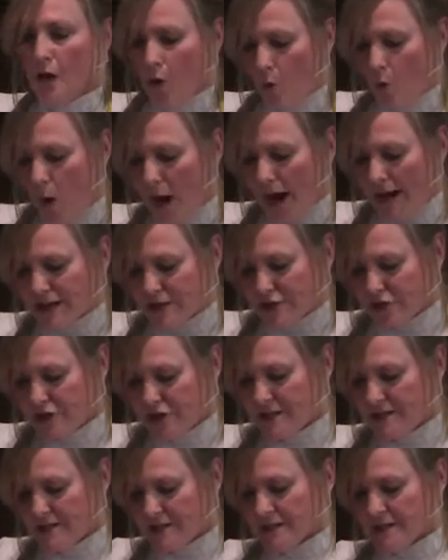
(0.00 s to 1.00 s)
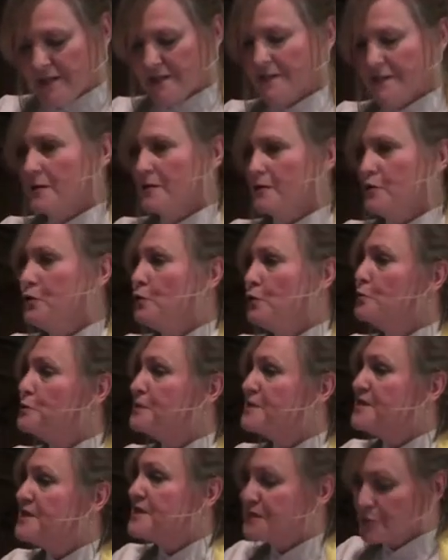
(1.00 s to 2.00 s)
Why did Jesus
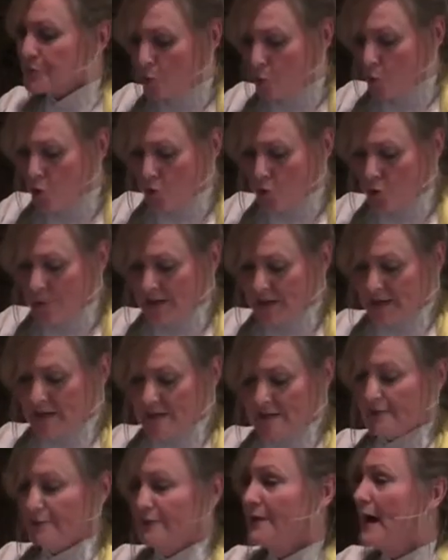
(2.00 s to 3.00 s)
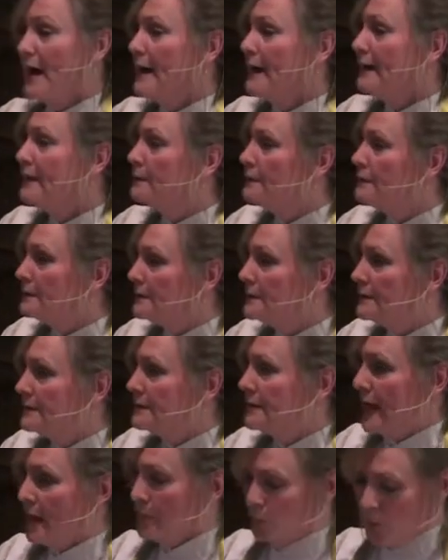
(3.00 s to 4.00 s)
use this word, defile,
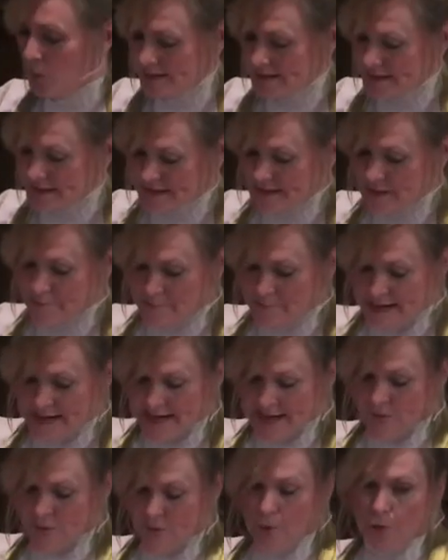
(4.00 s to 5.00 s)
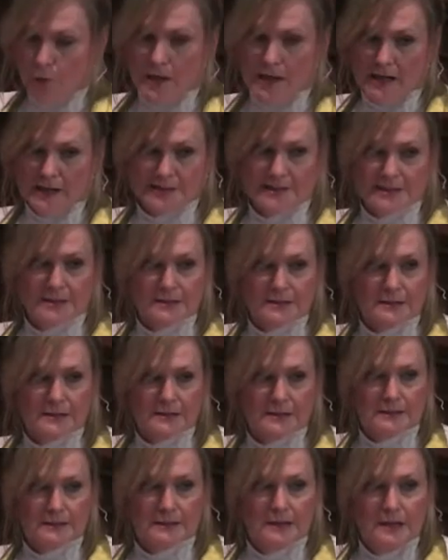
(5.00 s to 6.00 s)
and what does it mean for us?
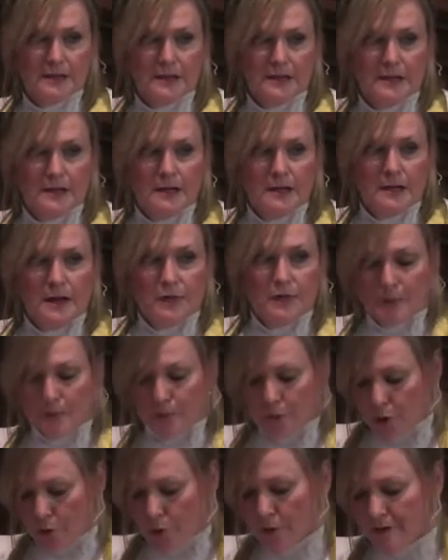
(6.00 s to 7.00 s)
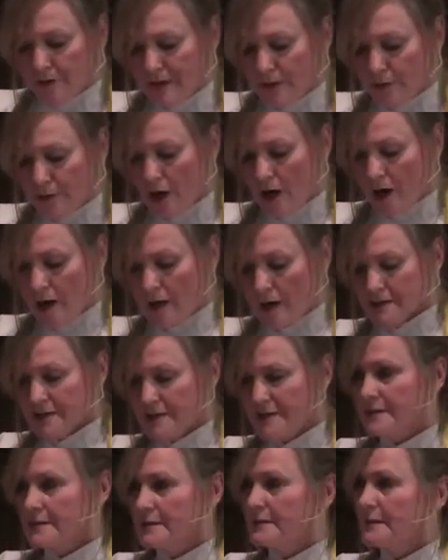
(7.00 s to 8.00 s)
The purity
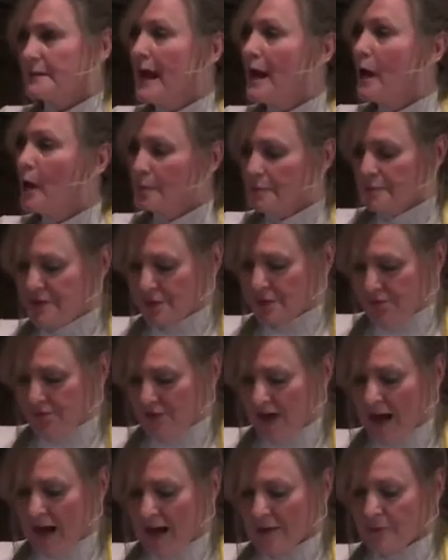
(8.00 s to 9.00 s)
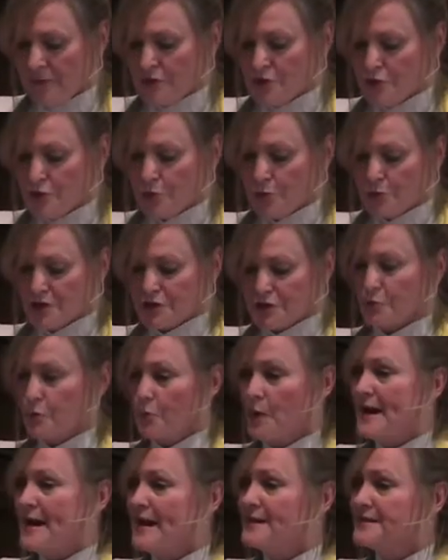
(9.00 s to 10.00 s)
laws helped define the Jewish
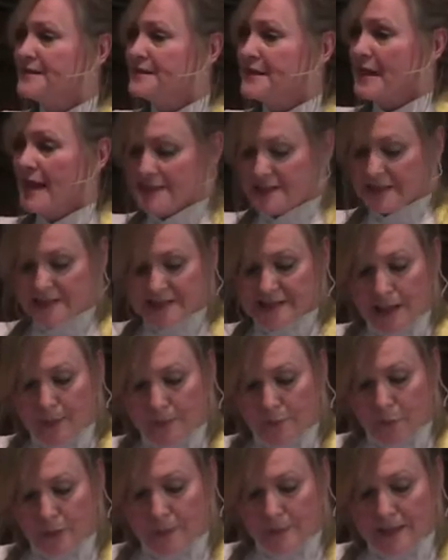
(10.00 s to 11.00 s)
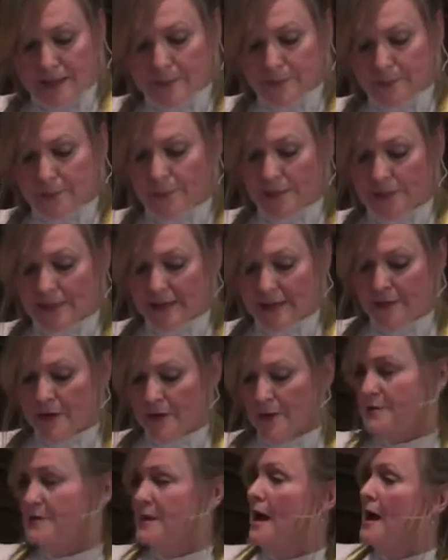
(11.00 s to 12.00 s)
race as a separate people in
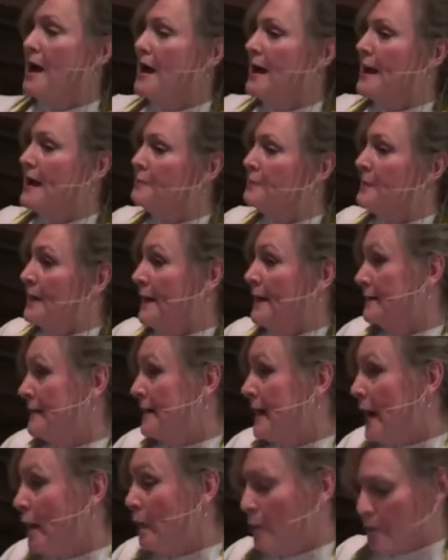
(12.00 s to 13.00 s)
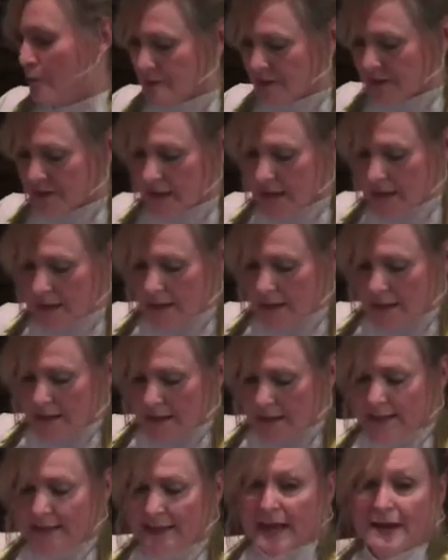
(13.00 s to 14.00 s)
their time and ours.
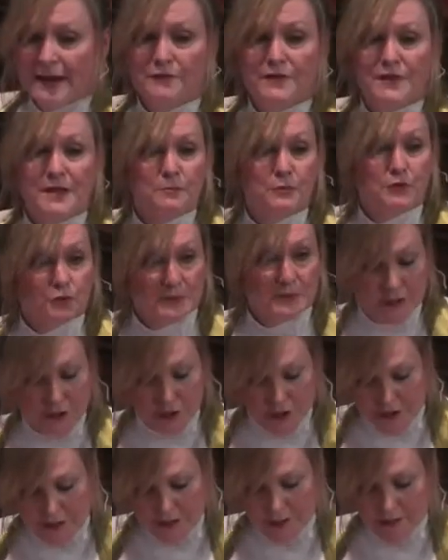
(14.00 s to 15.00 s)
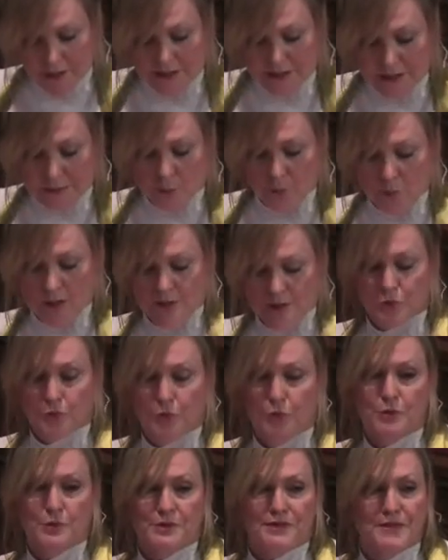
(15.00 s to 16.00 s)
It gave them traditions and
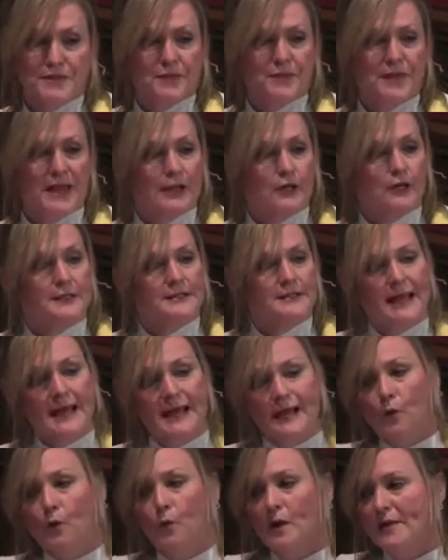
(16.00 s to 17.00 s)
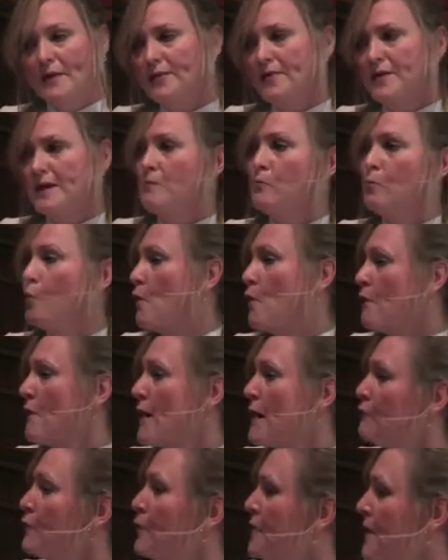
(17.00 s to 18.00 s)
rituals that they could take with them
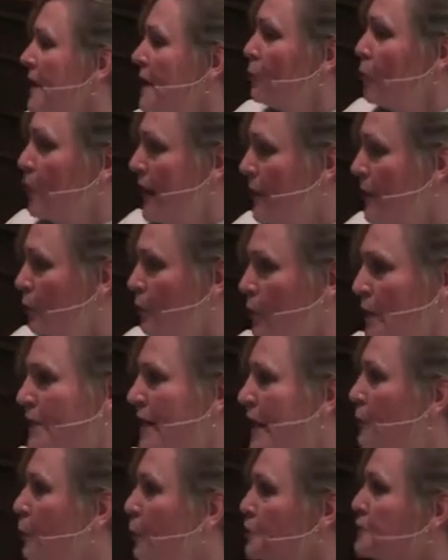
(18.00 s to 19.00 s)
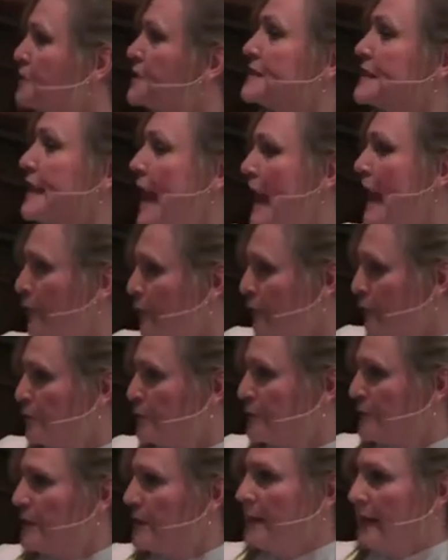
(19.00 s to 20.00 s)
wherever they went when they were
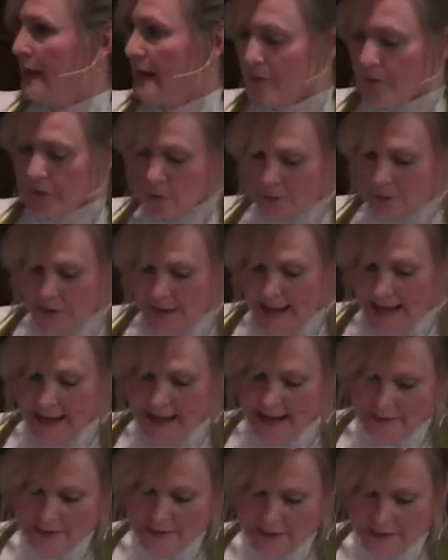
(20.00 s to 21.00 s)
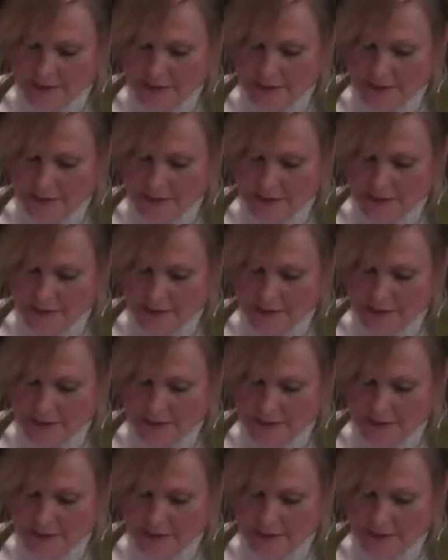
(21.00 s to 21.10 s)
scattered and their land